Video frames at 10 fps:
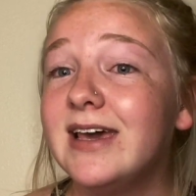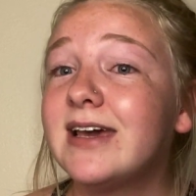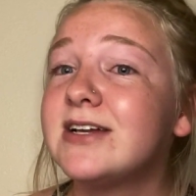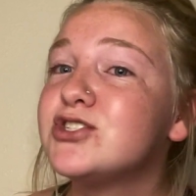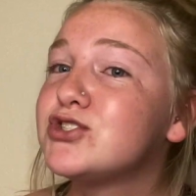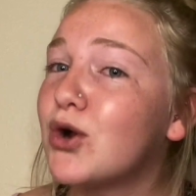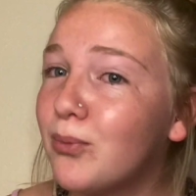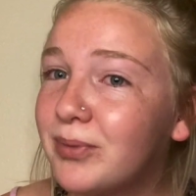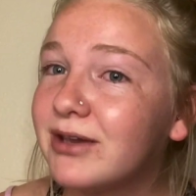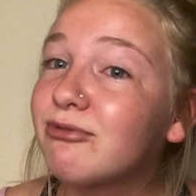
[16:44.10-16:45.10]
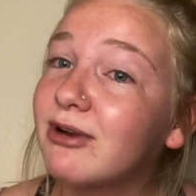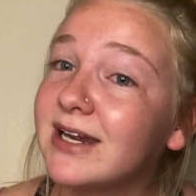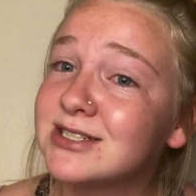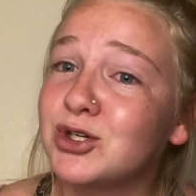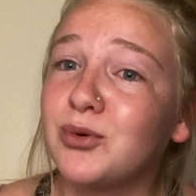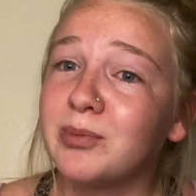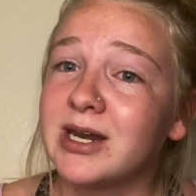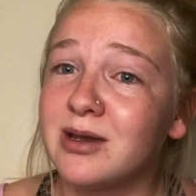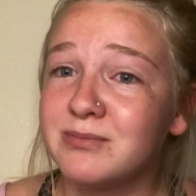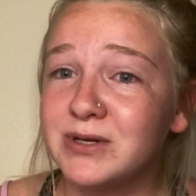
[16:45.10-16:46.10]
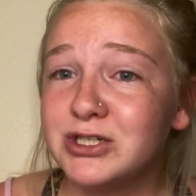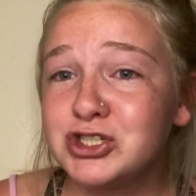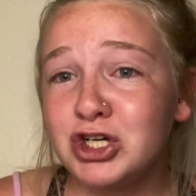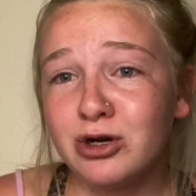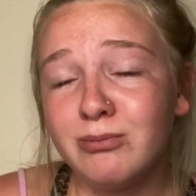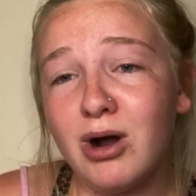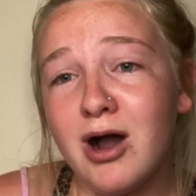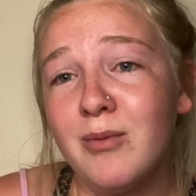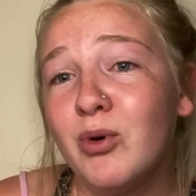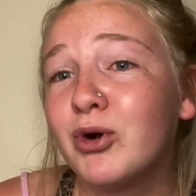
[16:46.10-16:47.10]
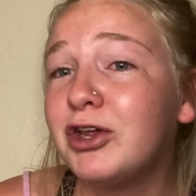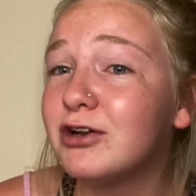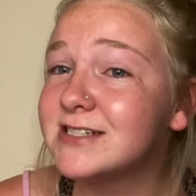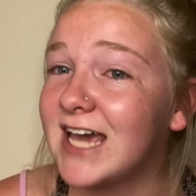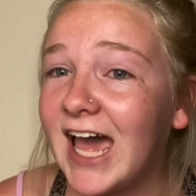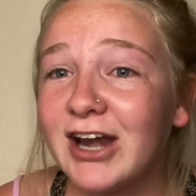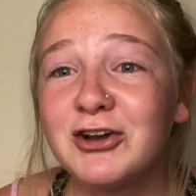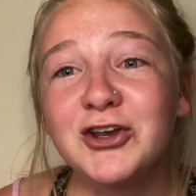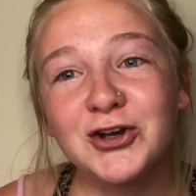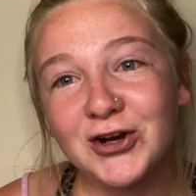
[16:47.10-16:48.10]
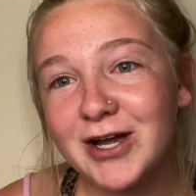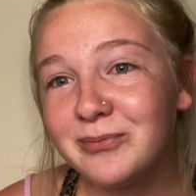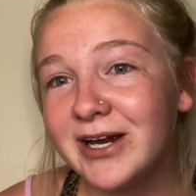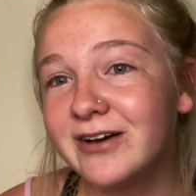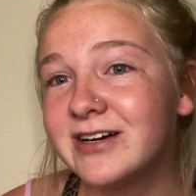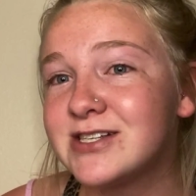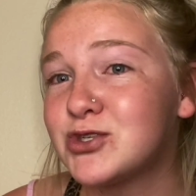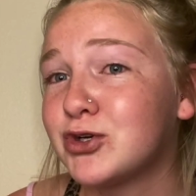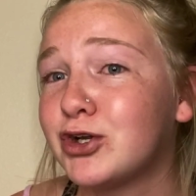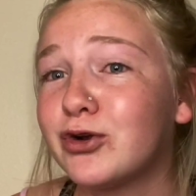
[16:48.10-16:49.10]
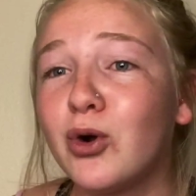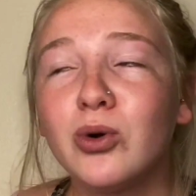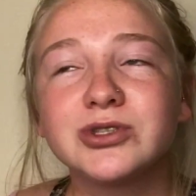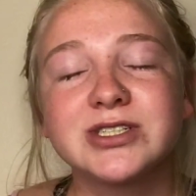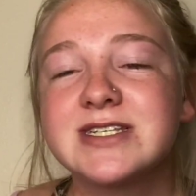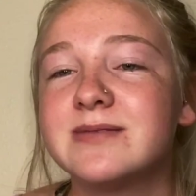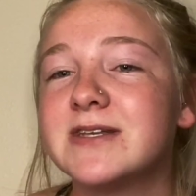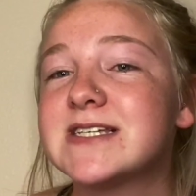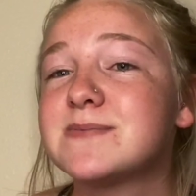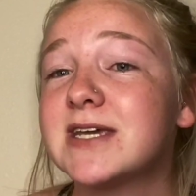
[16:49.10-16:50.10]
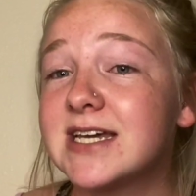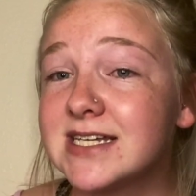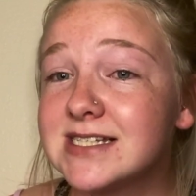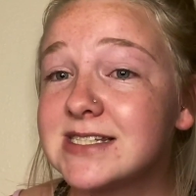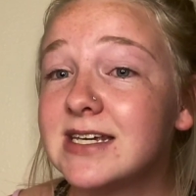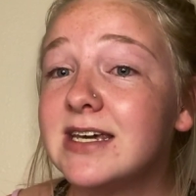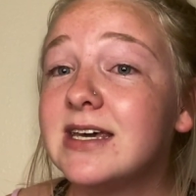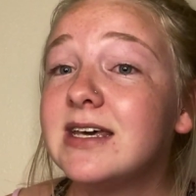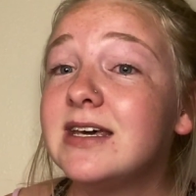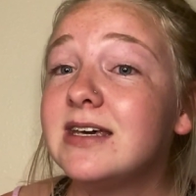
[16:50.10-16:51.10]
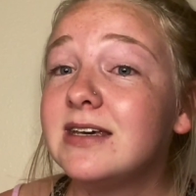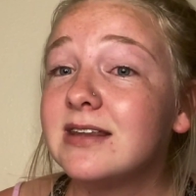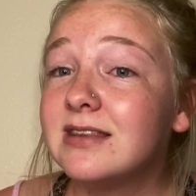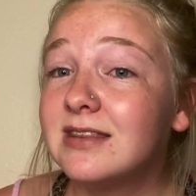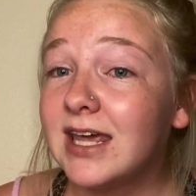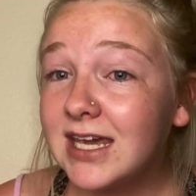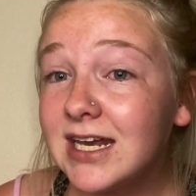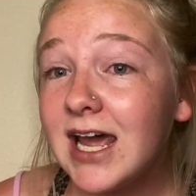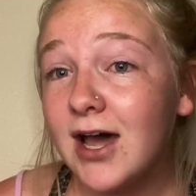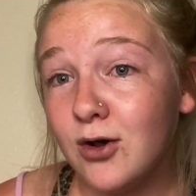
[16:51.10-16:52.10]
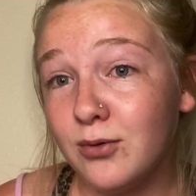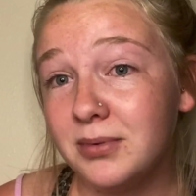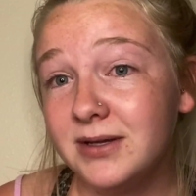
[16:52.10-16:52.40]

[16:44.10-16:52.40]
And don't be afraid to open up to your mom or your dad or your grandparents or your older siblings, because they can help.